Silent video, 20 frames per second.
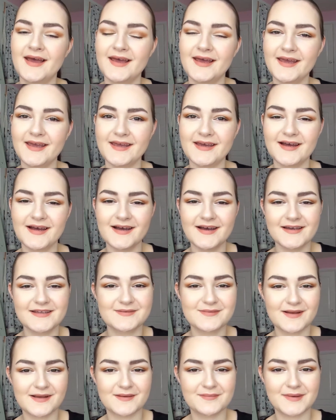Hey guys,
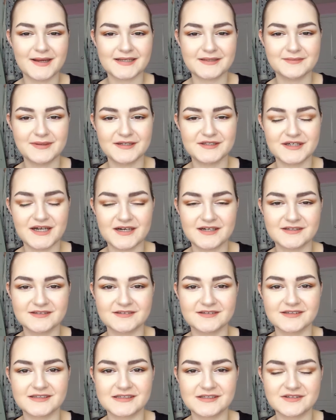welcome back to my
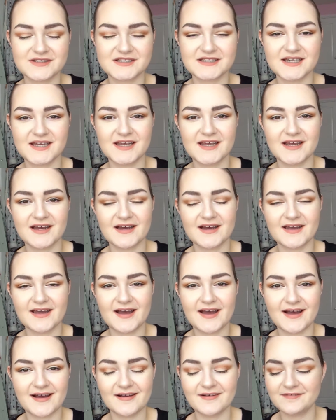channel. So today I
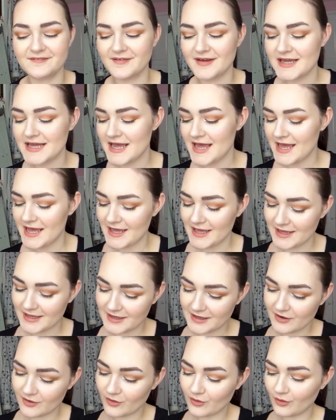have
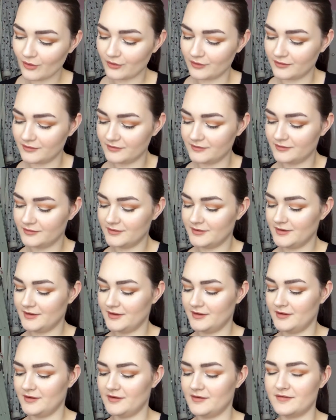a haul
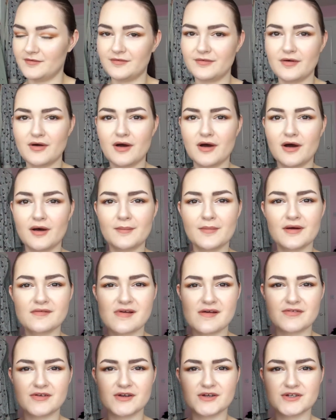from
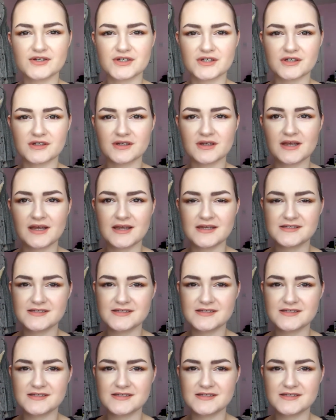Revolution.